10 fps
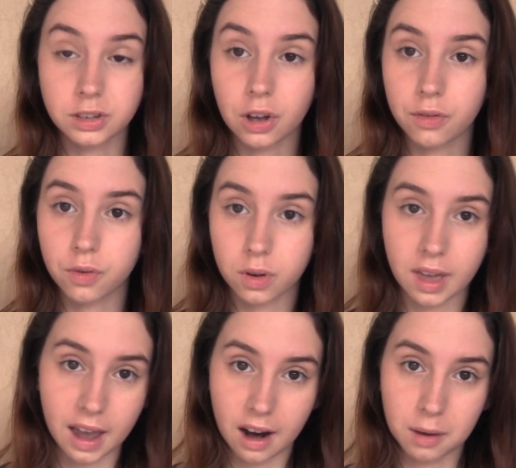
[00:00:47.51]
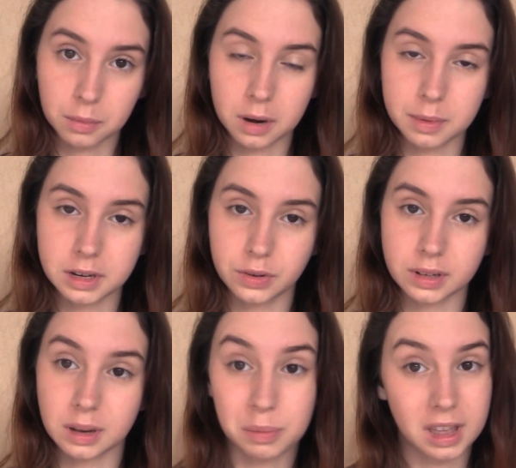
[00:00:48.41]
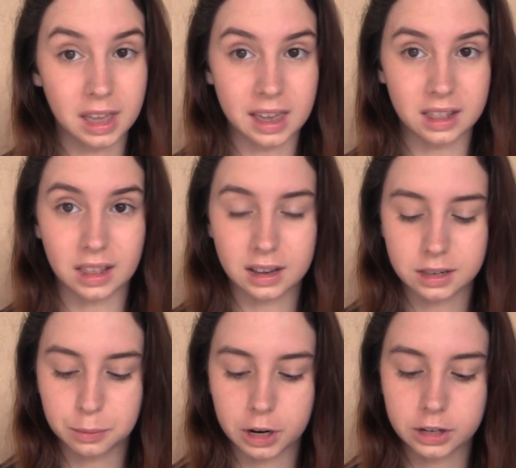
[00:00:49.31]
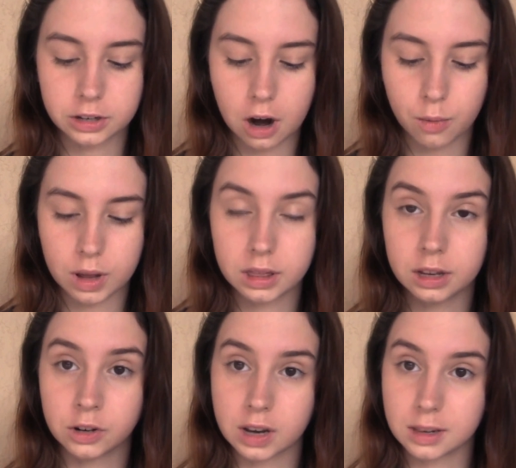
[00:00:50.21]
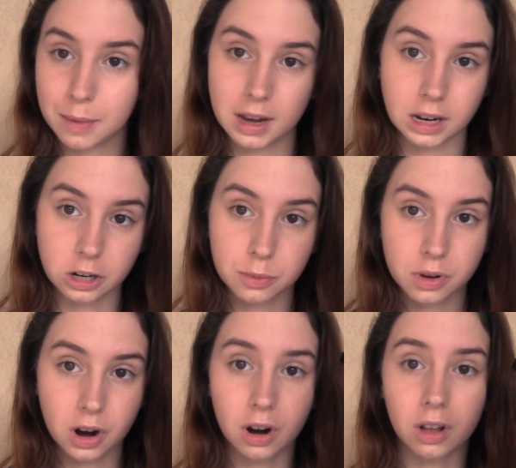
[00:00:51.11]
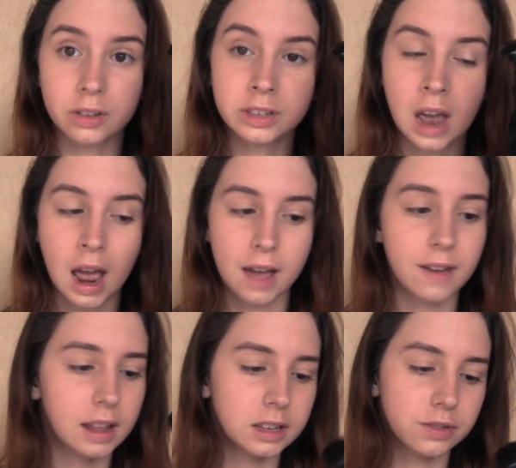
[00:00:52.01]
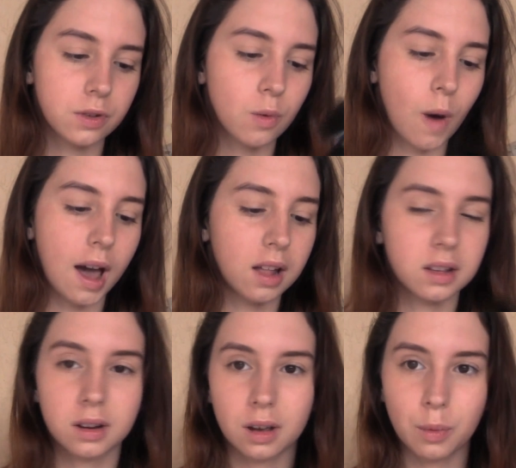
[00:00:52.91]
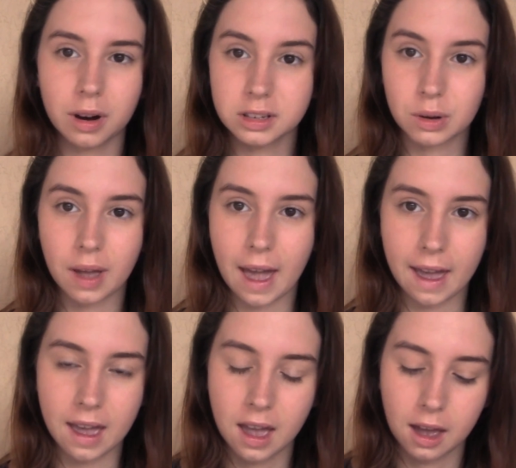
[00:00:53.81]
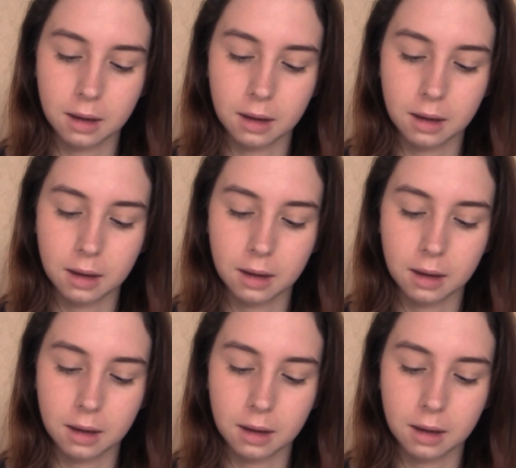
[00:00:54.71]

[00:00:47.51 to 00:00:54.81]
So for the hair, I'm going to be doing something heatless. I'm going to start with the Tresemme Touchable Curls. I've had this for a while. It works okay.